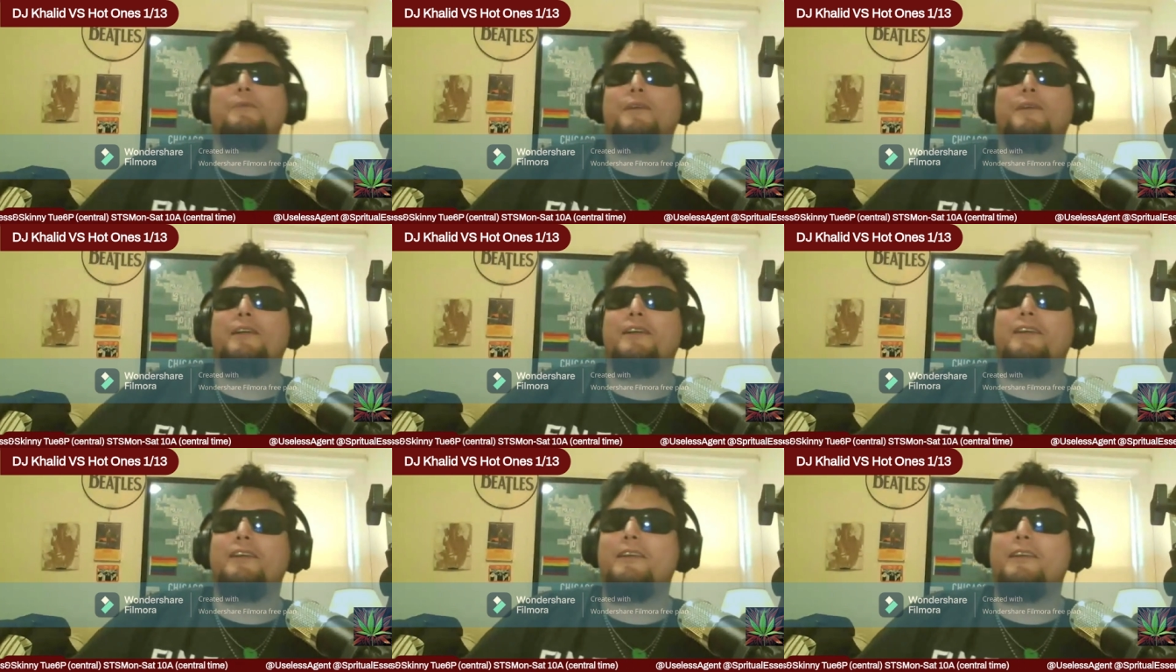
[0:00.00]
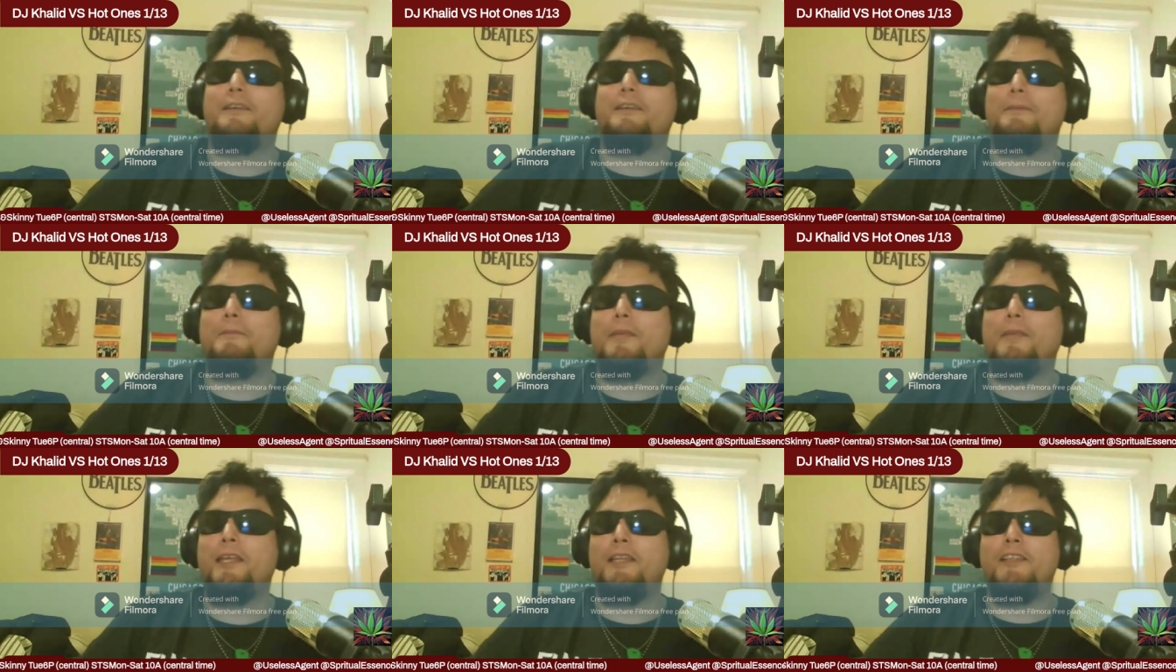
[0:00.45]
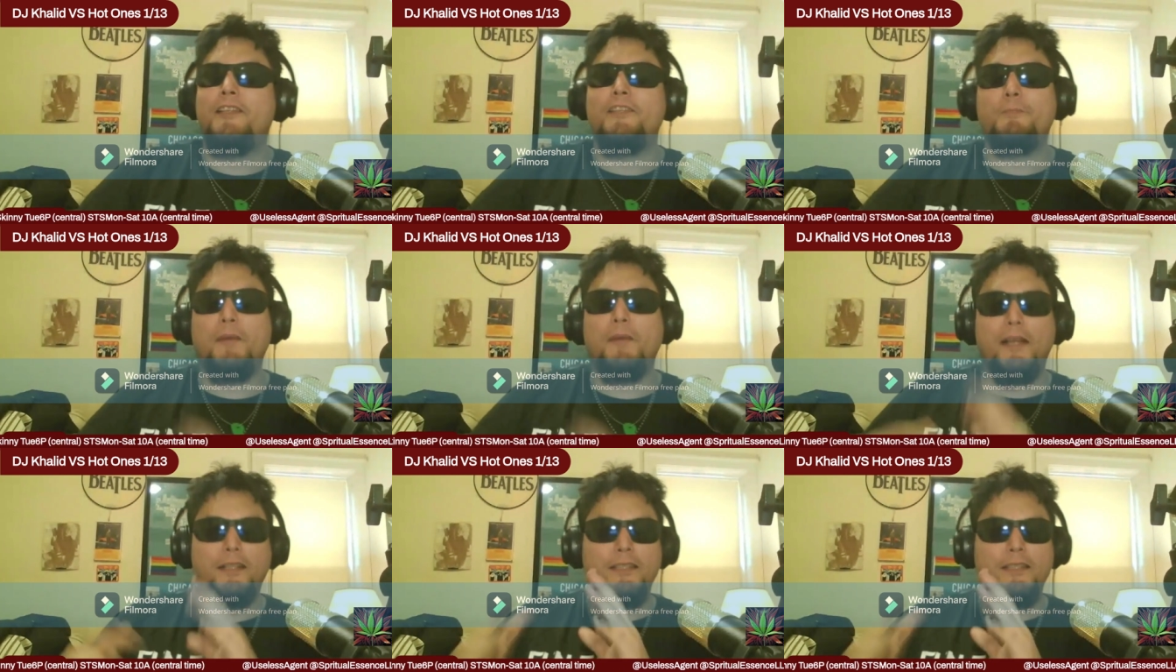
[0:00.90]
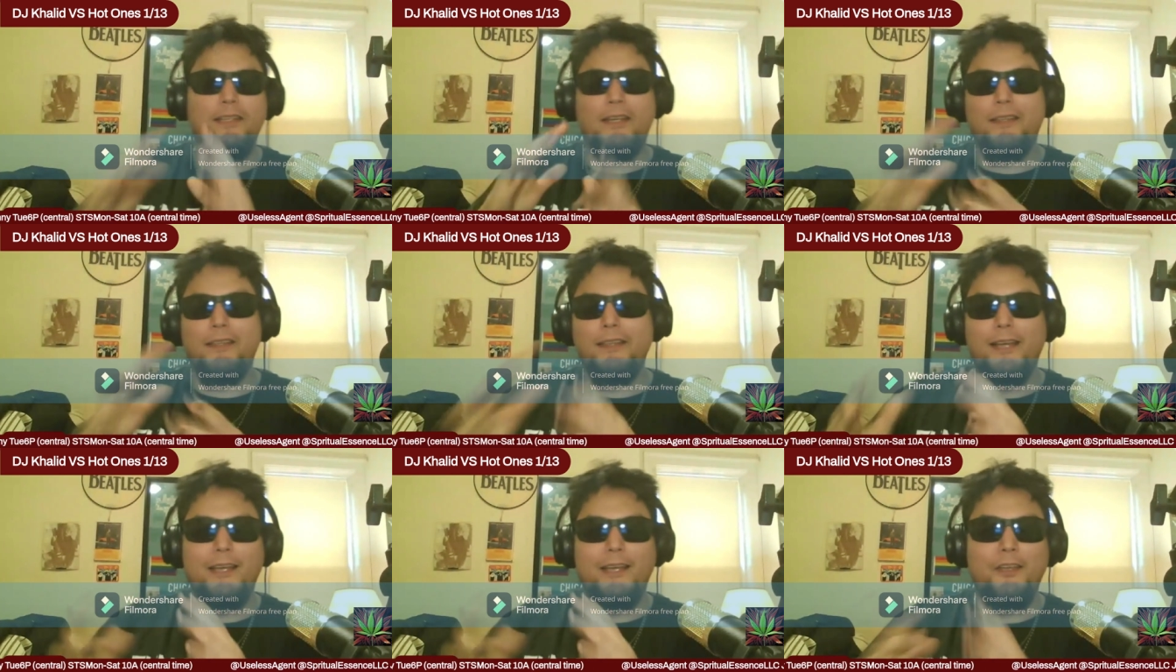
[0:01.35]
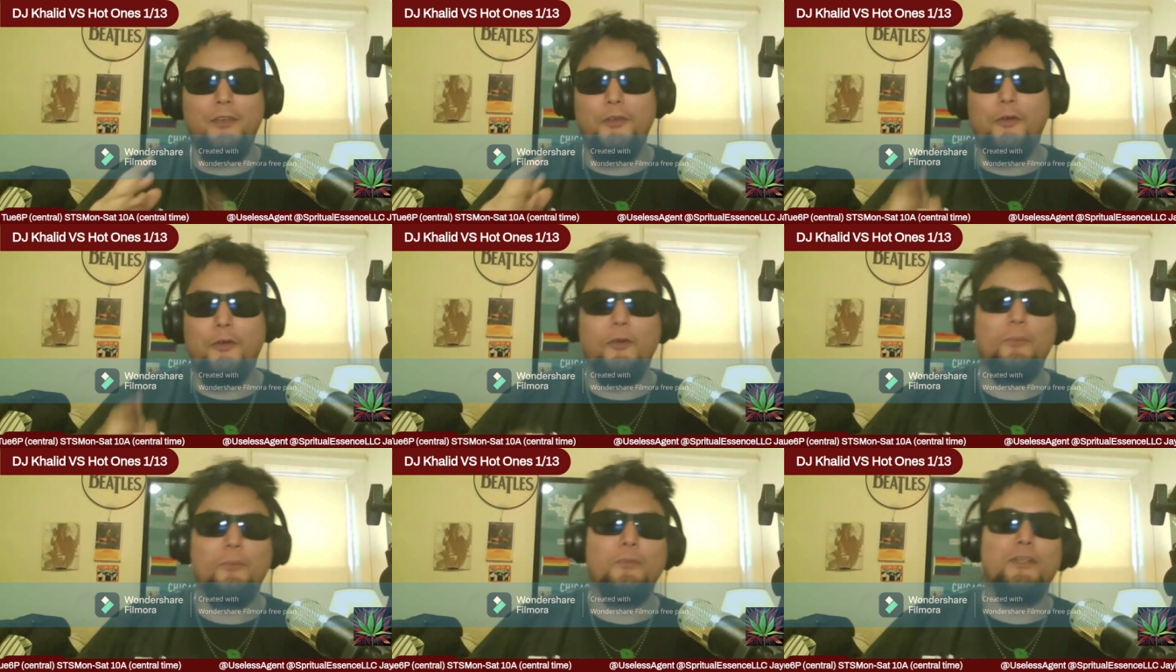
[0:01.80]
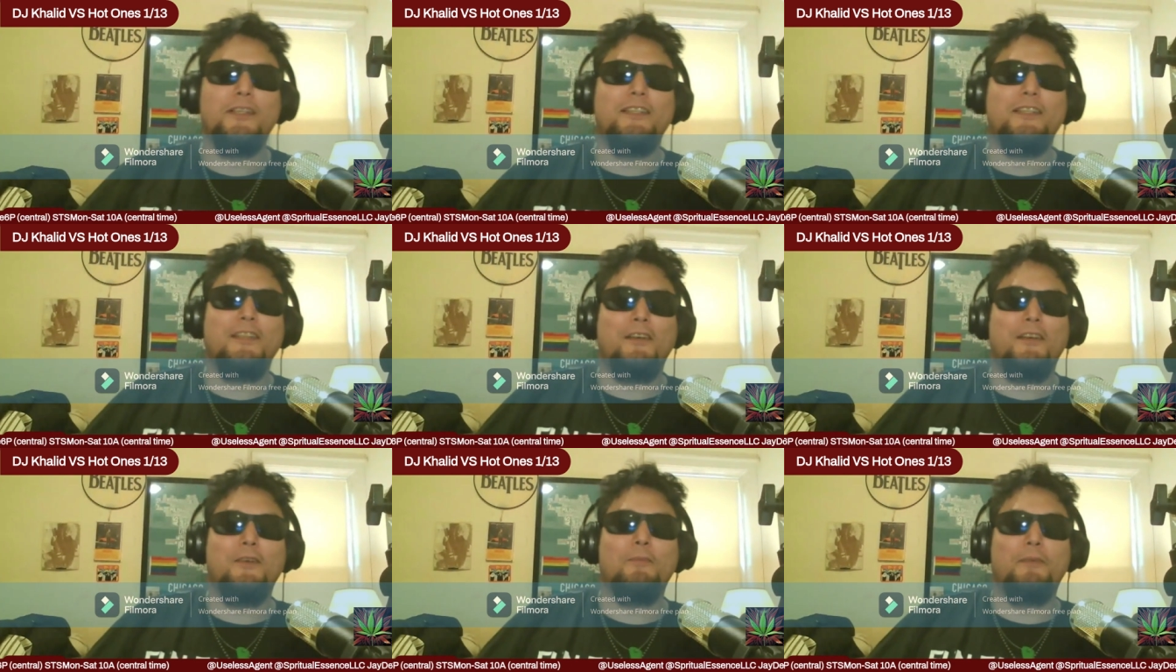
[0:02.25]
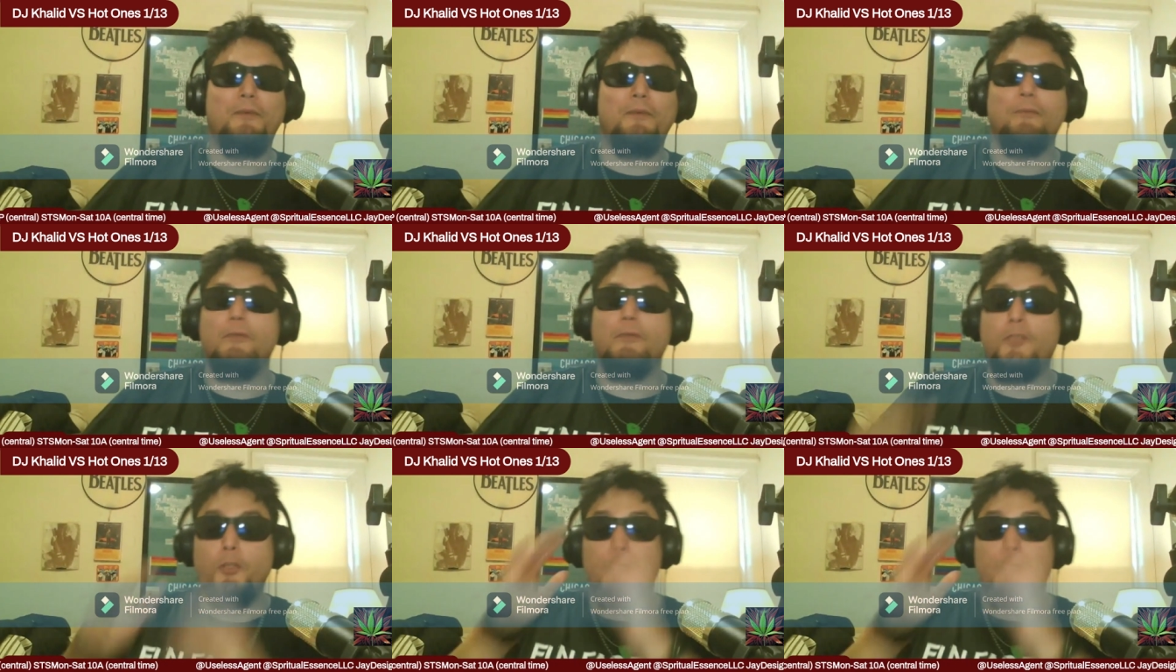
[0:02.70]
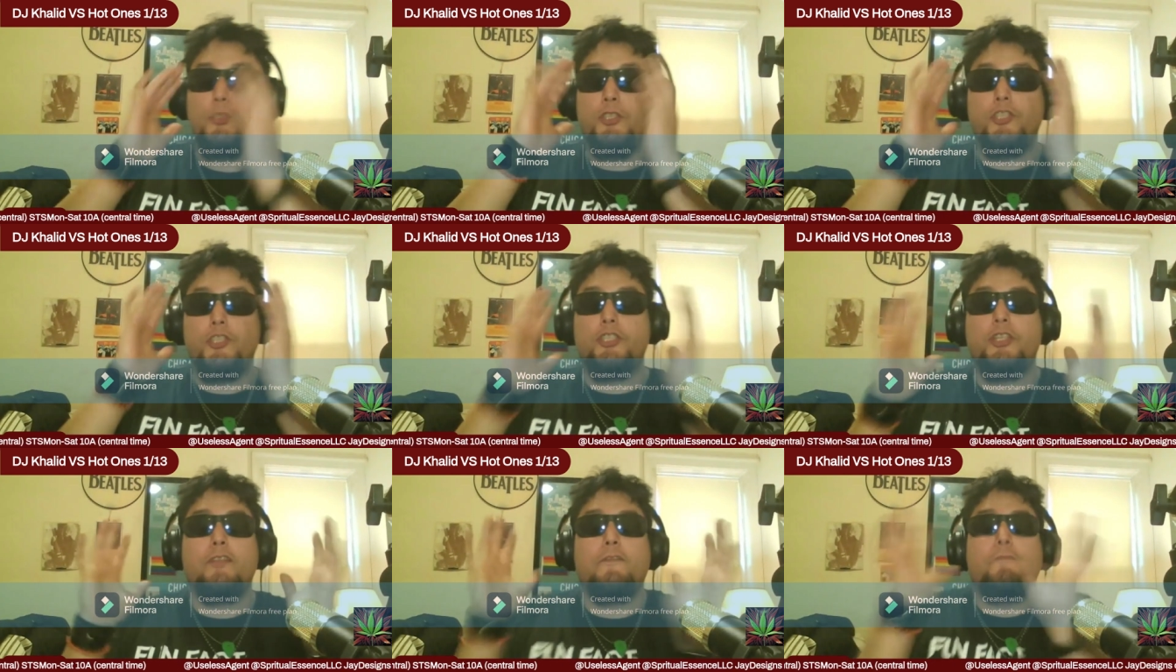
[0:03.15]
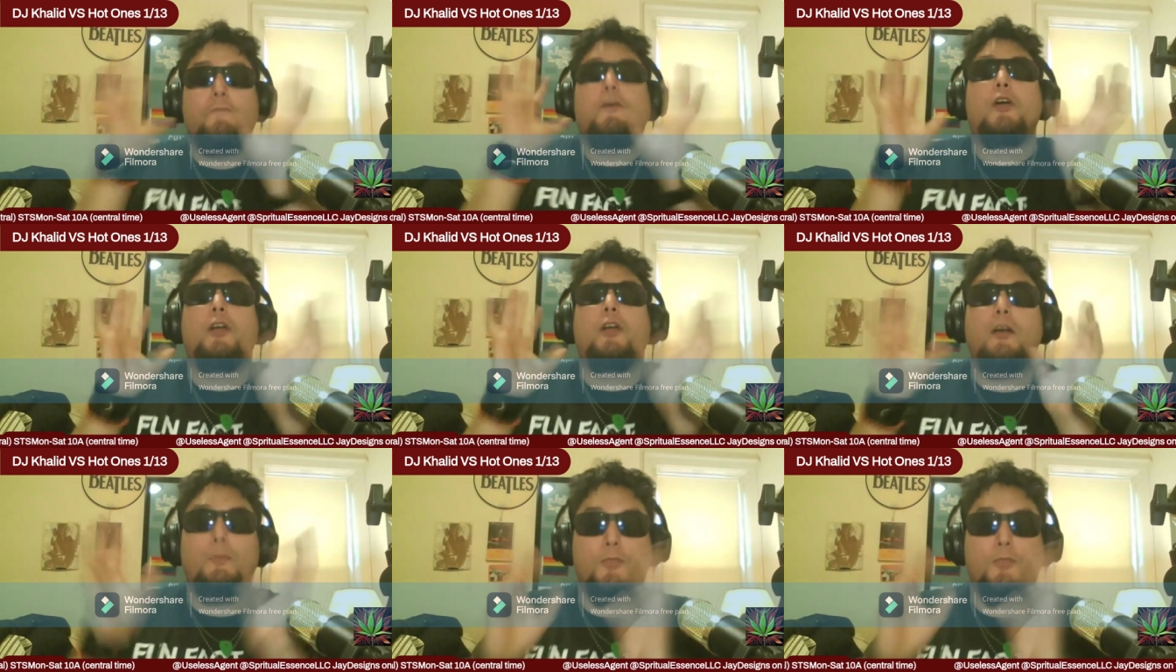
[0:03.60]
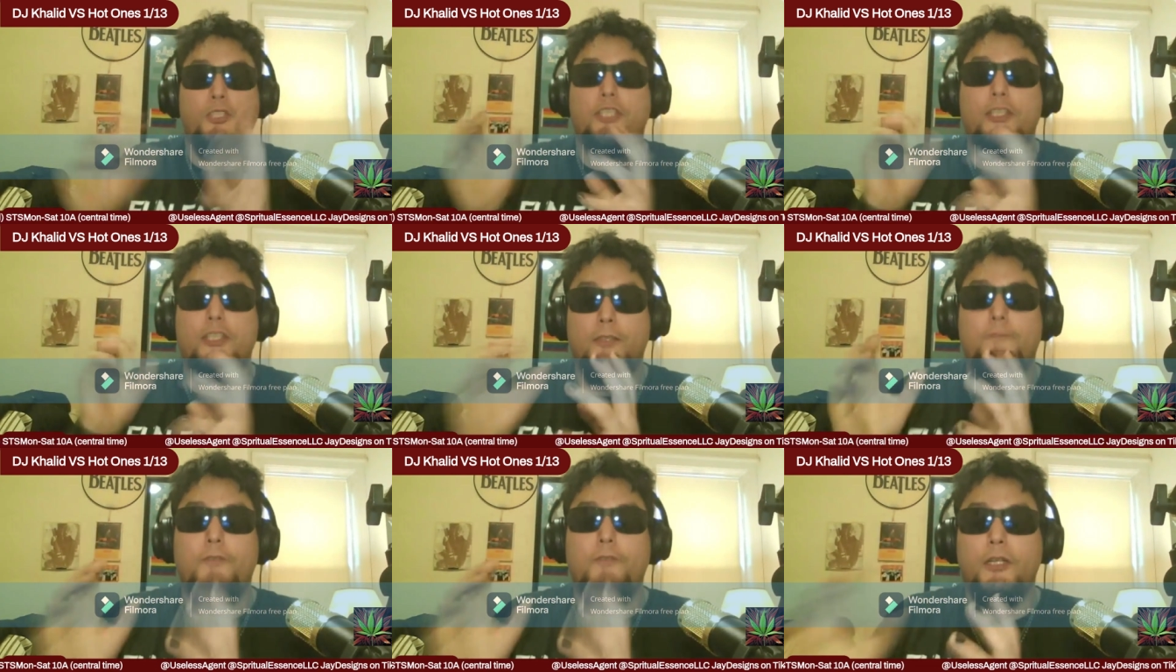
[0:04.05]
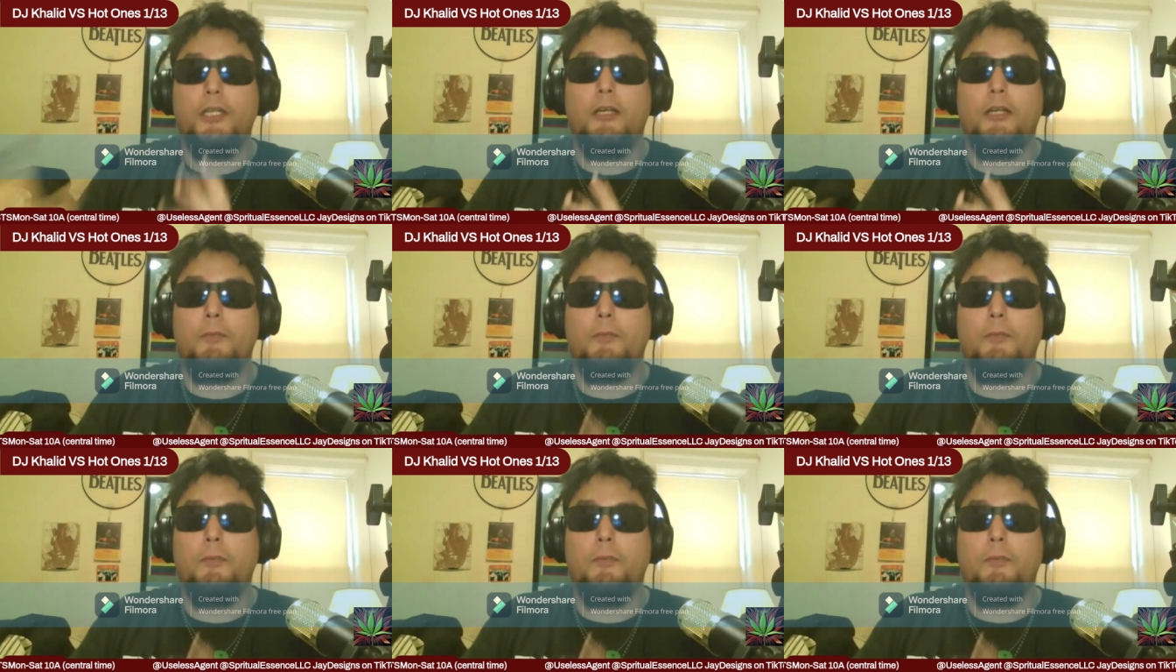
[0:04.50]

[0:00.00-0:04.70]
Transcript: uh, in spots like that, you normally tell people, dude, just shut the fuck up, just shut the fuck up.